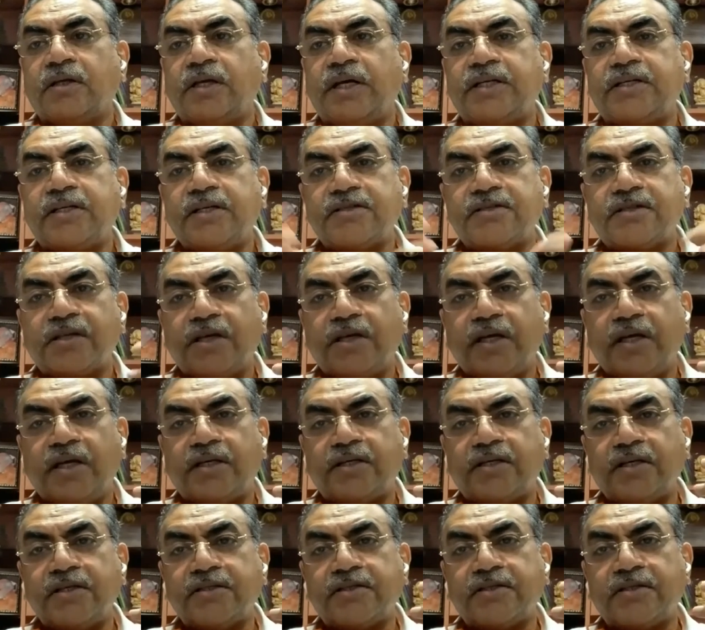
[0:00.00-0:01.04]
It is
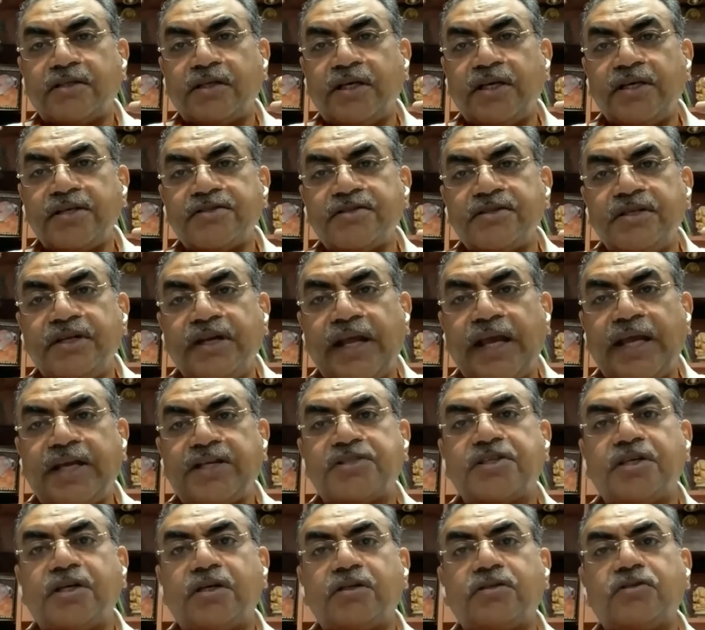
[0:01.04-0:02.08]
his
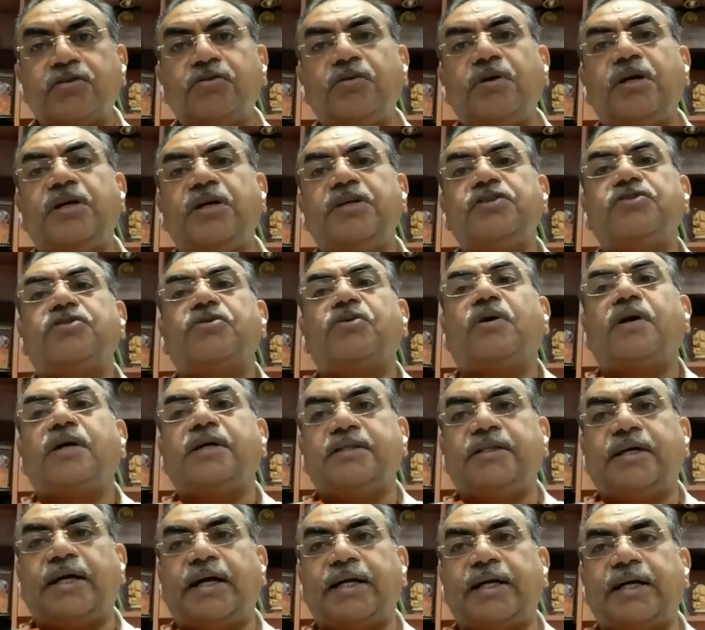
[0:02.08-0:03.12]
nature to
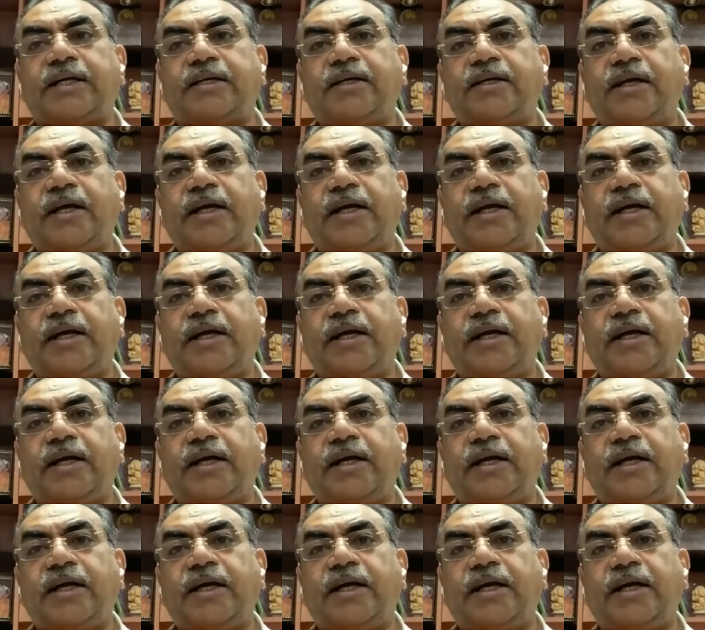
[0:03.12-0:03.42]
enjoy that.